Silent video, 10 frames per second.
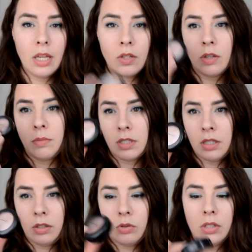So I'm
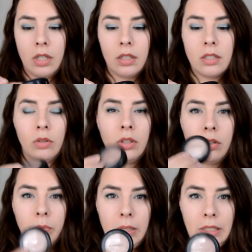still using it. It's not a
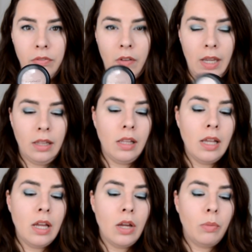complete fail,
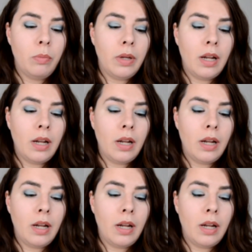but